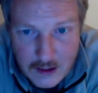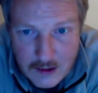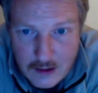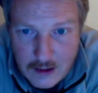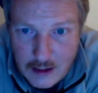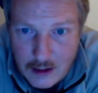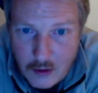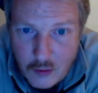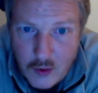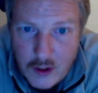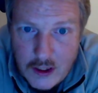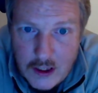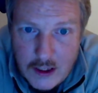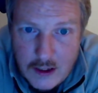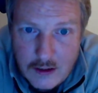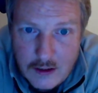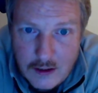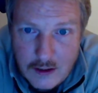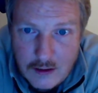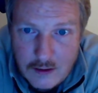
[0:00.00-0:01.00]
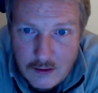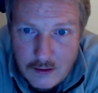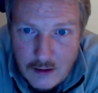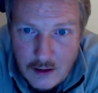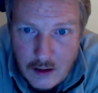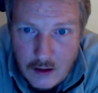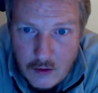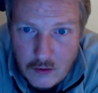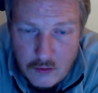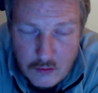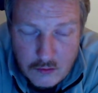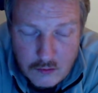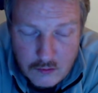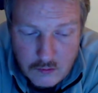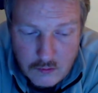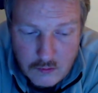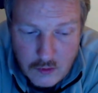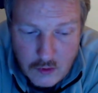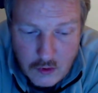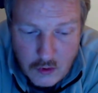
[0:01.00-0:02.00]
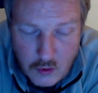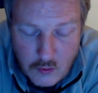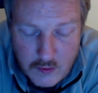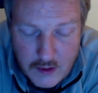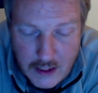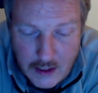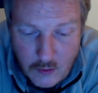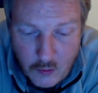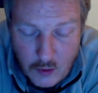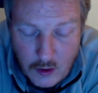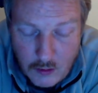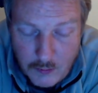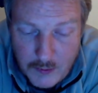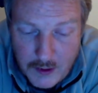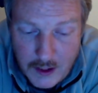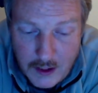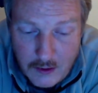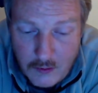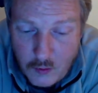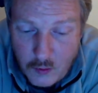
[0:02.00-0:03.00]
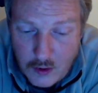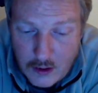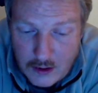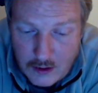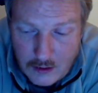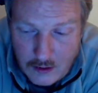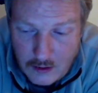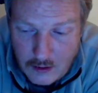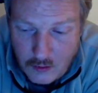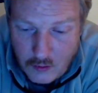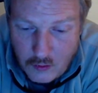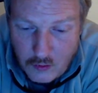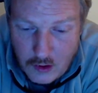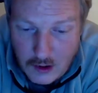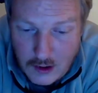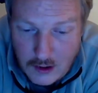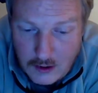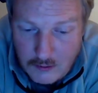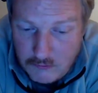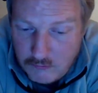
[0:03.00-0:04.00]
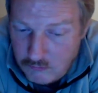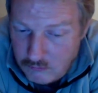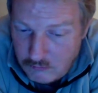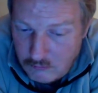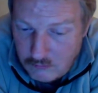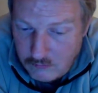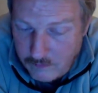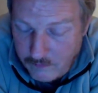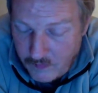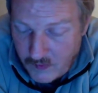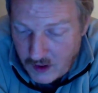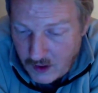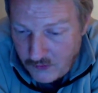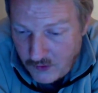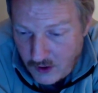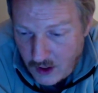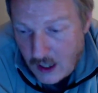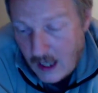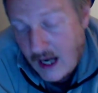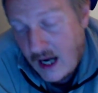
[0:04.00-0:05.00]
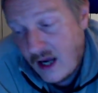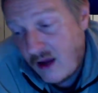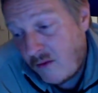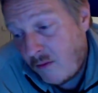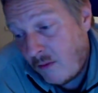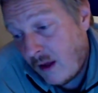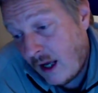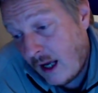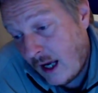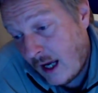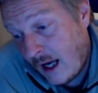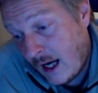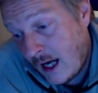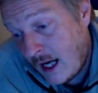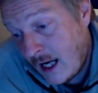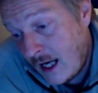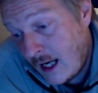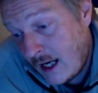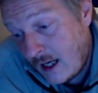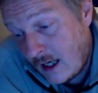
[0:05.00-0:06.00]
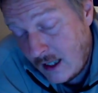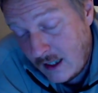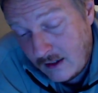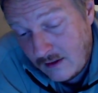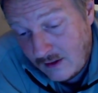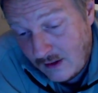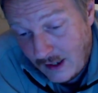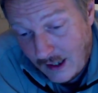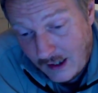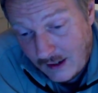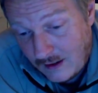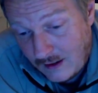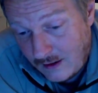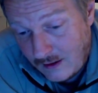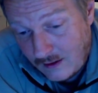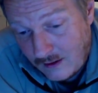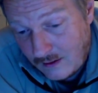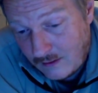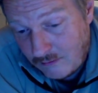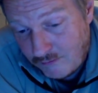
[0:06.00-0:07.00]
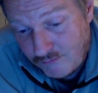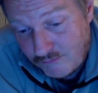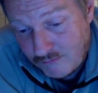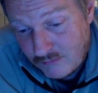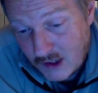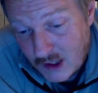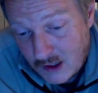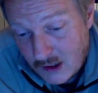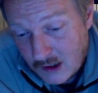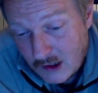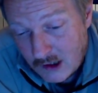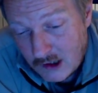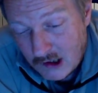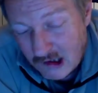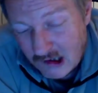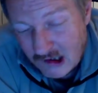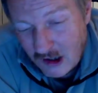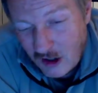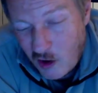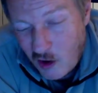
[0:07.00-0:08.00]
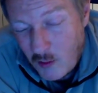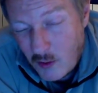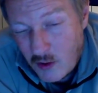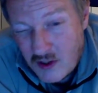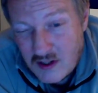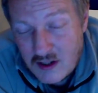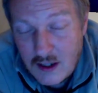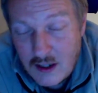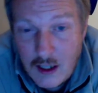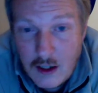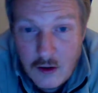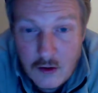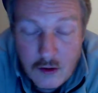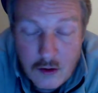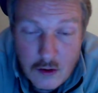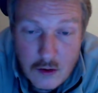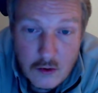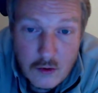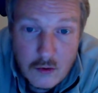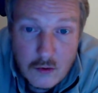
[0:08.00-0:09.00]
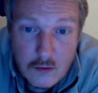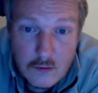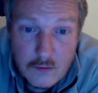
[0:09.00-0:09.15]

liquidity. Now, whom that will be, we can only have a guess. I had like almost a year ago,